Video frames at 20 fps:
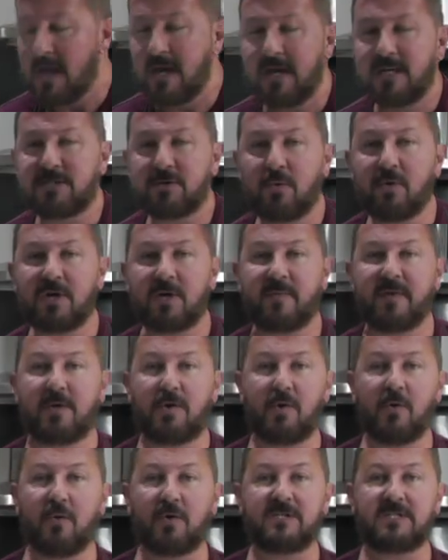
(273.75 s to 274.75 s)
It's all going to be
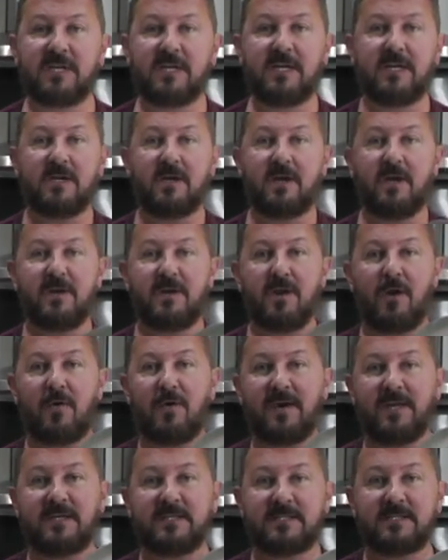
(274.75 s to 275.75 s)
cooked in a
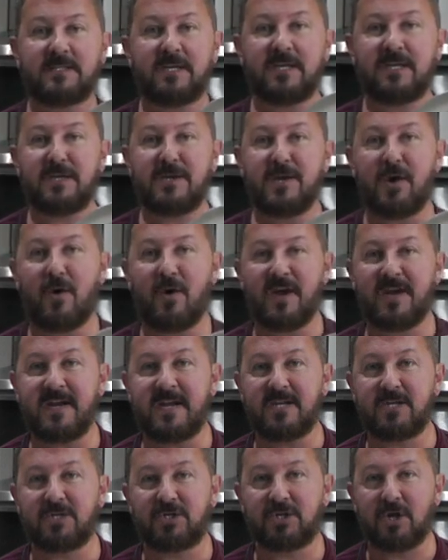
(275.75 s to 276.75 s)
nice 9
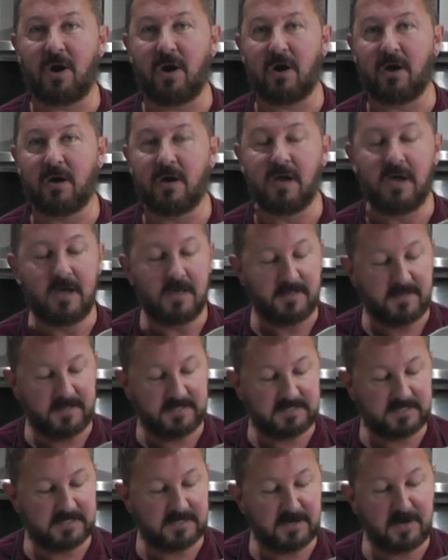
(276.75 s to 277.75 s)
incher.
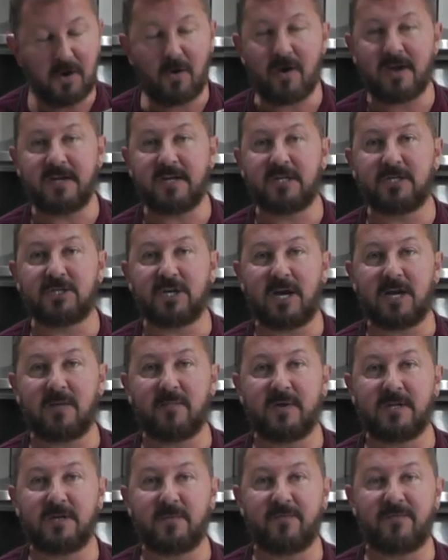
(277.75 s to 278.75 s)
This is a 9 inch
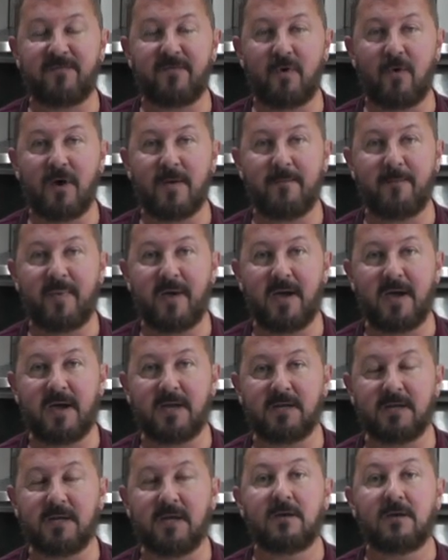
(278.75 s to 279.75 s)
aluminium frying
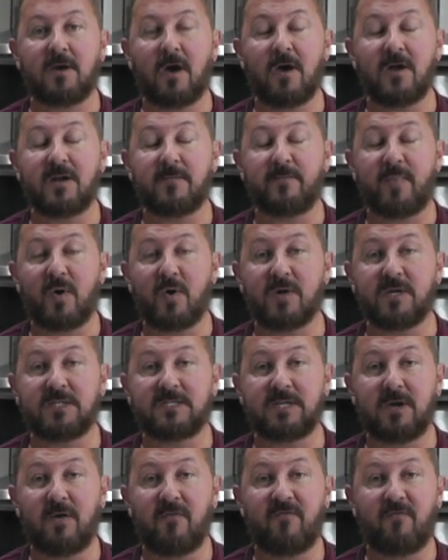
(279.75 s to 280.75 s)
pan. Go and buy
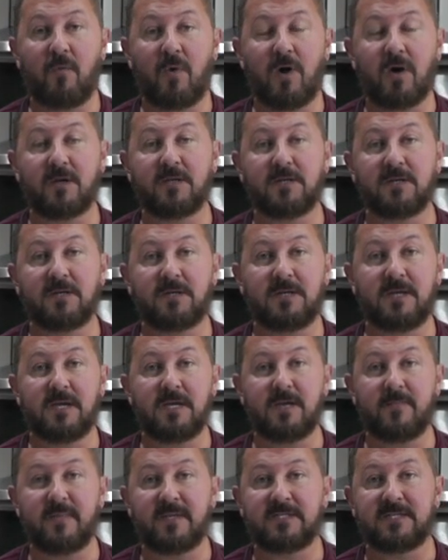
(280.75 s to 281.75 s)
yourself one,
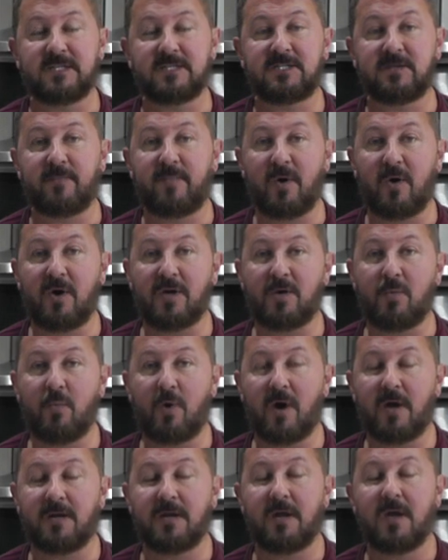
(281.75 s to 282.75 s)
get your missus to buy you
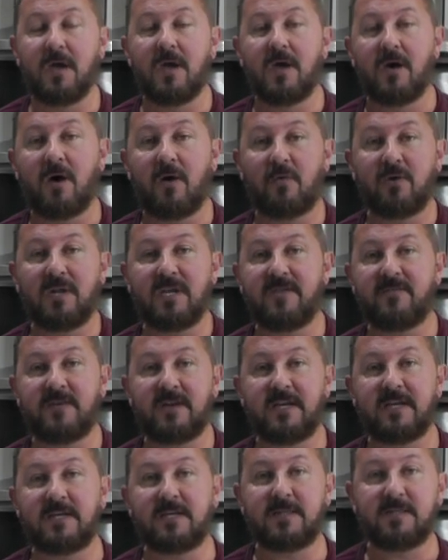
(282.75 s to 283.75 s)
one I'll leave a
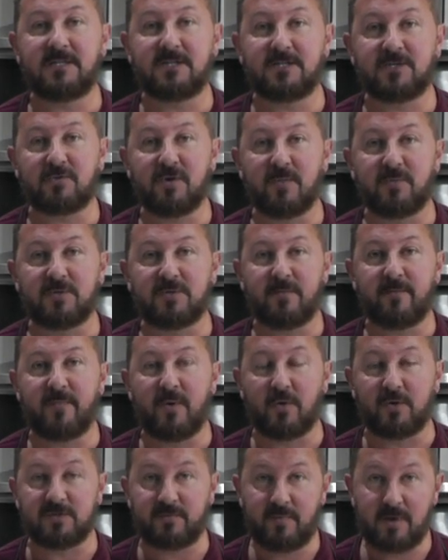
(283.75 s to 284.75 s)
link in the description
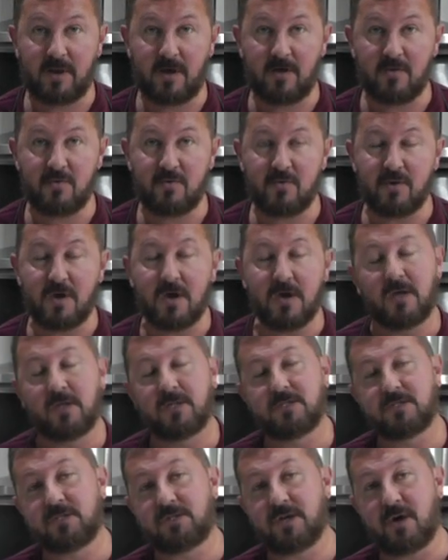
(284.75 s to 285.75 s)
box below
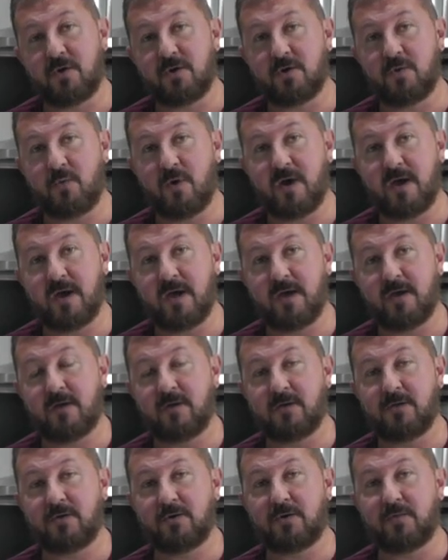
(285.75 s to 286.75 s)
to show you where
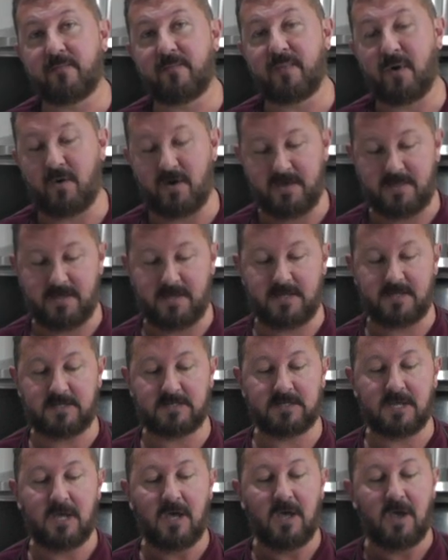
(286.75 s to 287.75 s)
you can buy
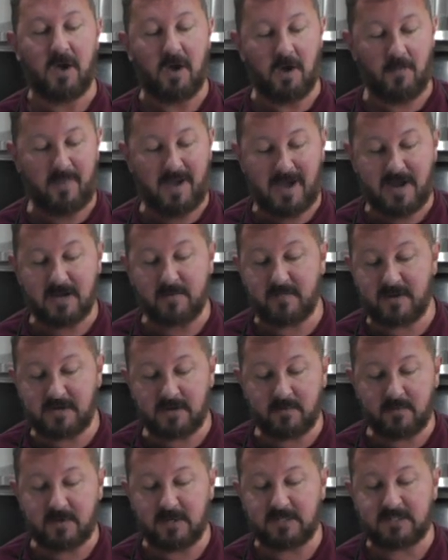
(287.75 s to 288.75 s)
these. Um,
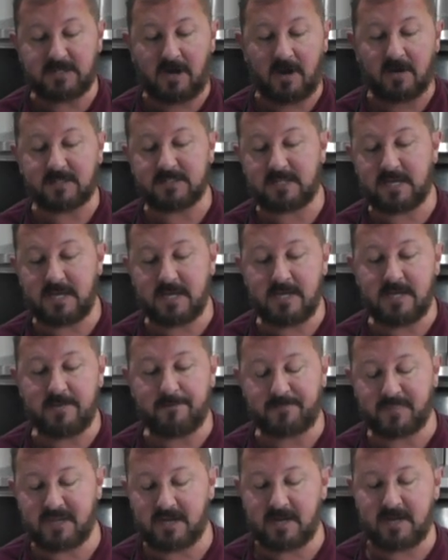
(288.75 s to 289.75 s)
aluminium conducts heat,
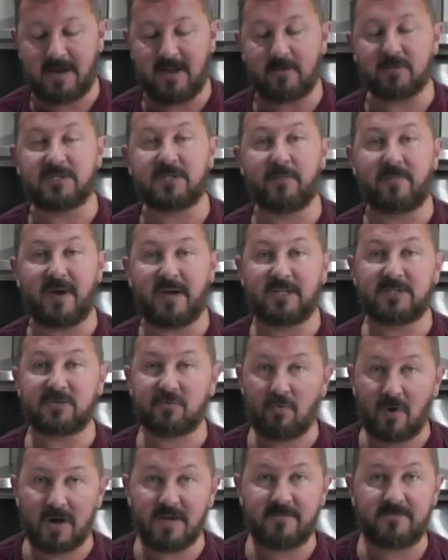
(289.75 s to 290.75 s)
it allows the base
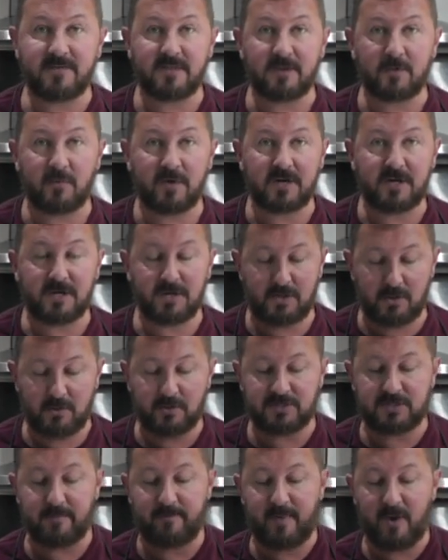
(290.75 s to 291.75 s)
gravy that we're going to
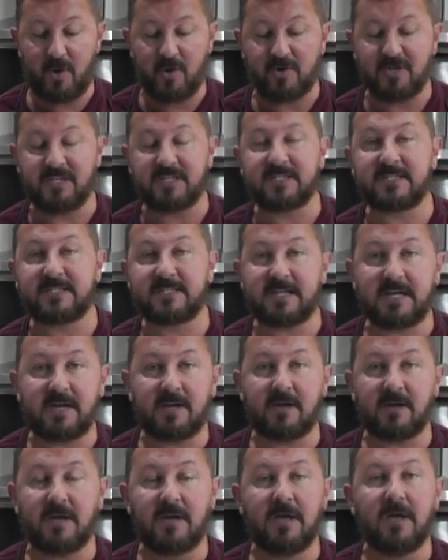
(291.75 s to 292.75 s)
use to burn and
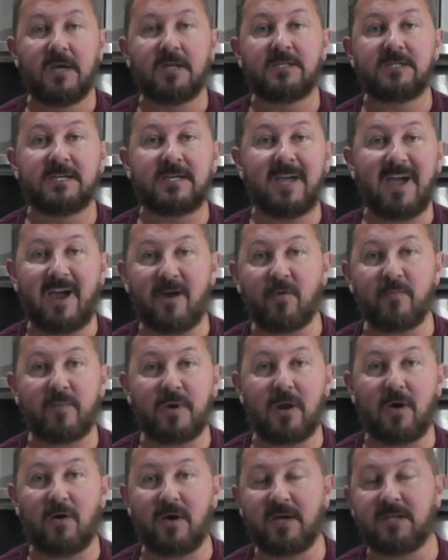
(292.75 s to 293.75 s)
stick to
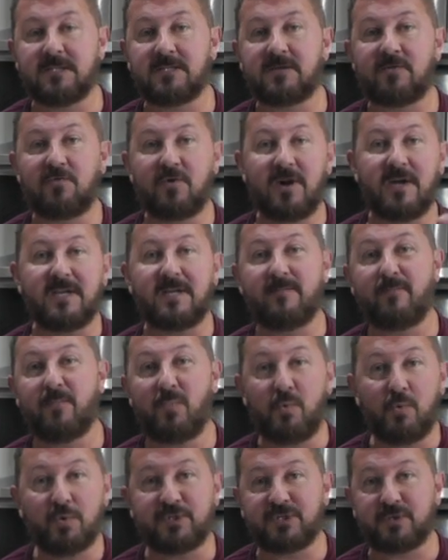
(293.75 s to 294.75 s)
caramelise, creating
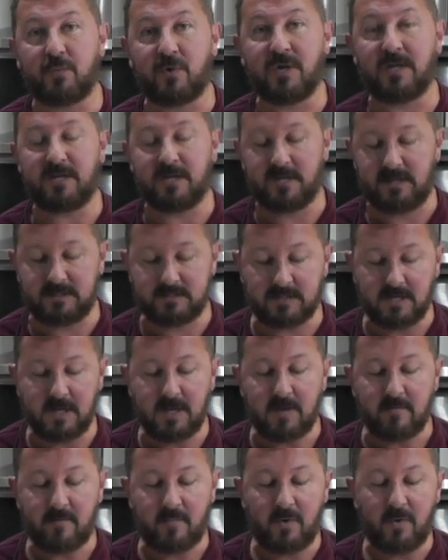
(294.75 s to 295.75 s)
more sweetness,
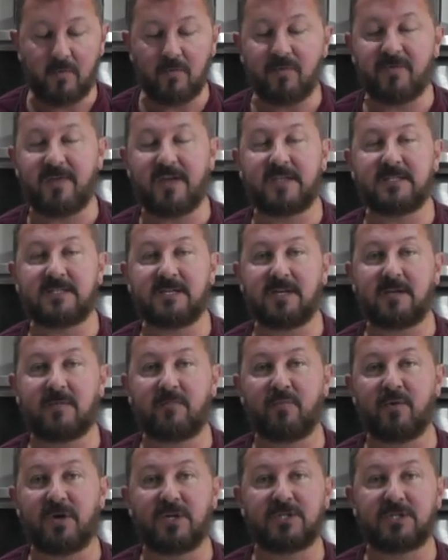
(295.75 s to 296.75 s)
more
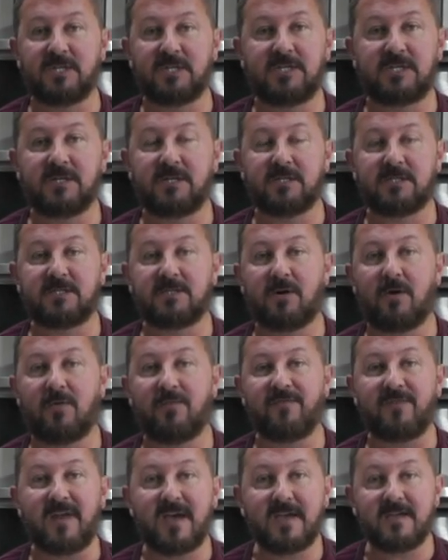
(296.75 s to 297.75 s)
authentic British Indian style
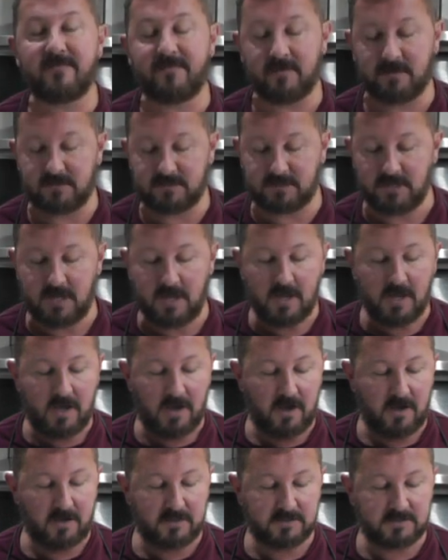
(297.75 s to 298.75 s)
flavours
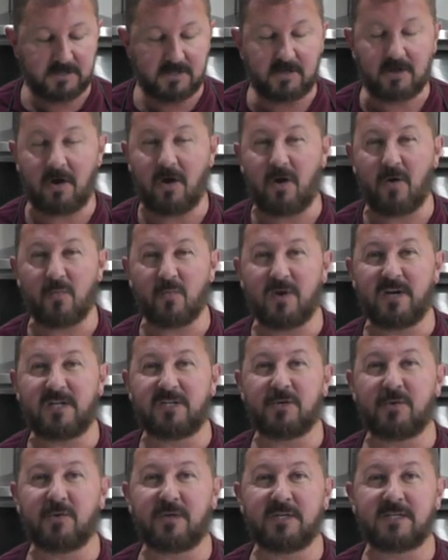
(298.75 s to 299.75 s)
and uh, you can't really
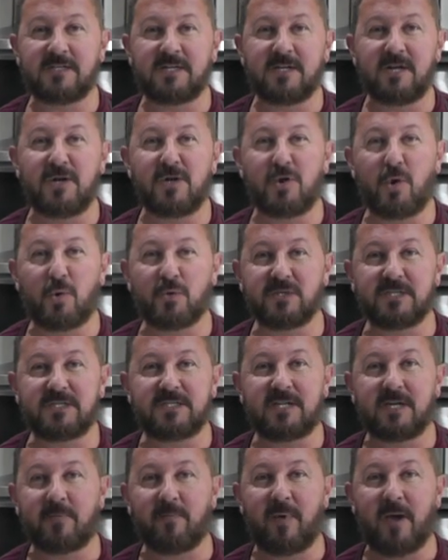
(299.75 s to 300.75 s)
do this in a
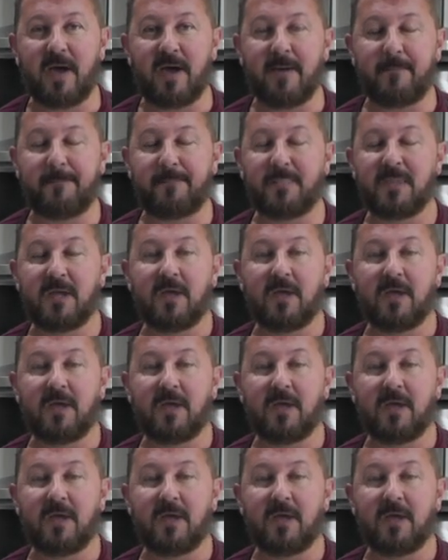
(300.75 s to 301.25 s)
non-stick pan.